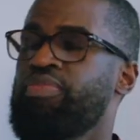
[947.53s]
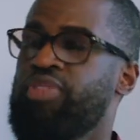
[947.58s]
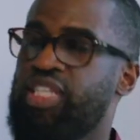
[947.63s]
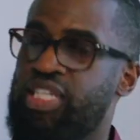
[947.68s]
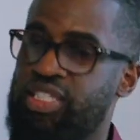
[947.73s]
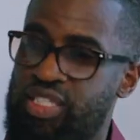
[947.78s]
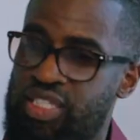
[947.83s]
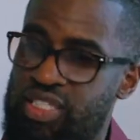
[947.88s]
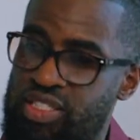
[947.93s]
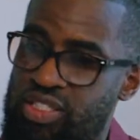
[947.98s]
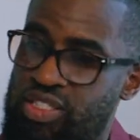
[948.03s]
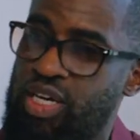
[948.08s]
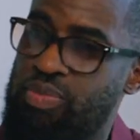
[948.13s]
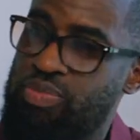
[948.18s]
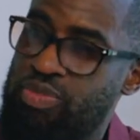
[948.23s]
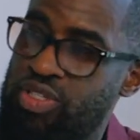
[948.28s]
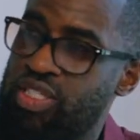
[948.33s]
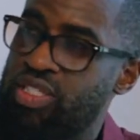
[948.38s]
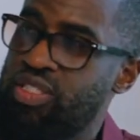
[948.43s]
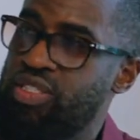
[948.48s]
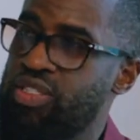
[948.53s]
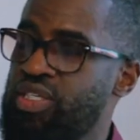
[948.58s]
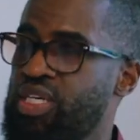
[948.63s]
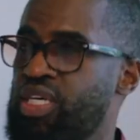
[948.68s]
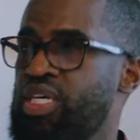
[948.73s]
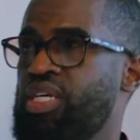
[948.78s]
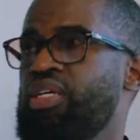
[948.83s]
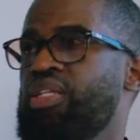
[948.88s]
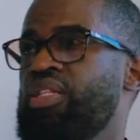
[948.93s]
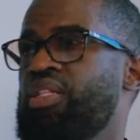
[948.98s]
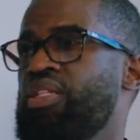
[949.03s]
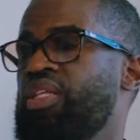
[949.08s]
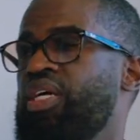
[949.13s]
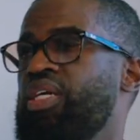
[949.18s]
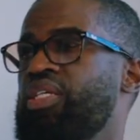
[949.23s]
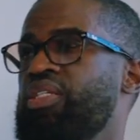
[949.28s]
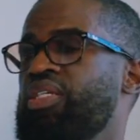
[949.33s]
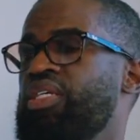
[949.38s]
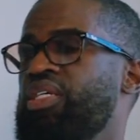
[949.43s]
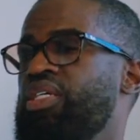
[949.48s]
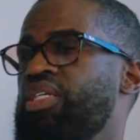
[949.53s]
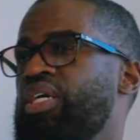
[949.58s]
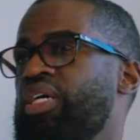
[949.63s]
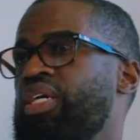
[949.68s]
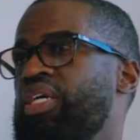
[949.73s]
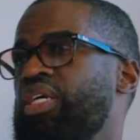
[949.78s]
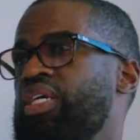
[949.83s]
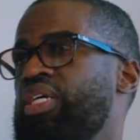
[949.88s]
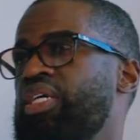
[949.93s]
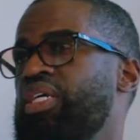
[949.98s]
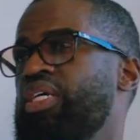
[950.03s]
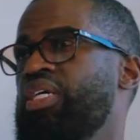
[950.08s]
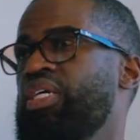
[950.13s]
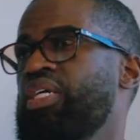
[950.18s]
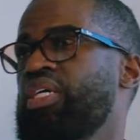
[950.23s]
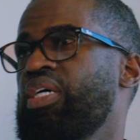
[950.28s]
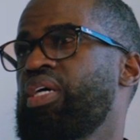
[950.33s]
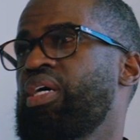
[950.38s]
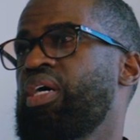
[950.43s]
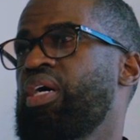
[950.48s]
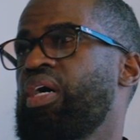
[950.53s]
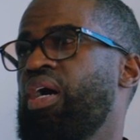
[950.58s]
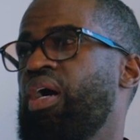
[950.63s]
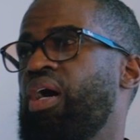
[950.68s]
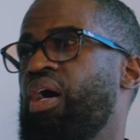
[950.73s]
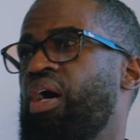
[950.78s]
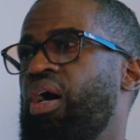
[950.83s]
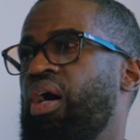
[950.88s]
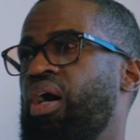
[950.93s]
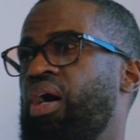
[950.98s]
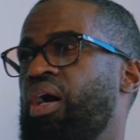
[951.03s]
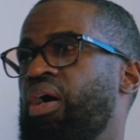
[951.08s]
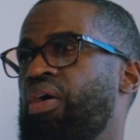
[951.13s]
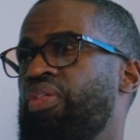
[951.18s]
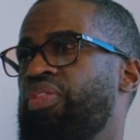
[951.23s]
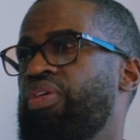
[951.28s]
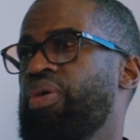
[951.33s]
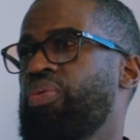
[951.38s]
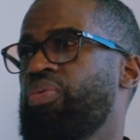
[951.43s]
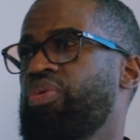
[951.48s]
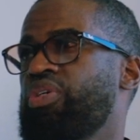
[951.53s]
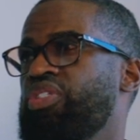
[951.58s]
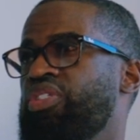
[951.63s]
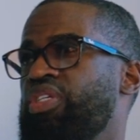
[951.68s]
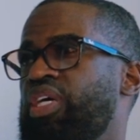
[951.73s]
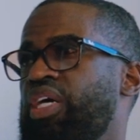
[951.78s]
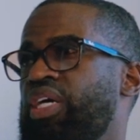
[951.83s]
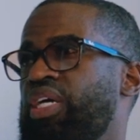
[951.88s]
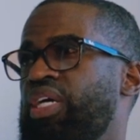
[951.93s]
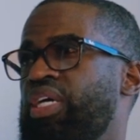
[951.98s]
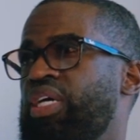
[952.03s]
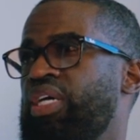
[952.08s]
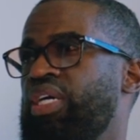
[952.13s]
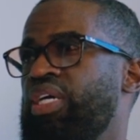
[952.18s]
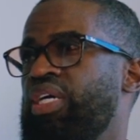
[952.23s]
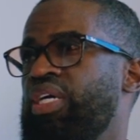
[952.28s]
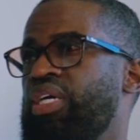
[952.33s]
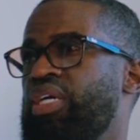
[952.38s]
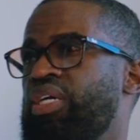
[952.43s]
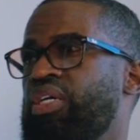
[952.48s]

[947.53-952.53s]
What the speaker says: they did something. They did there was a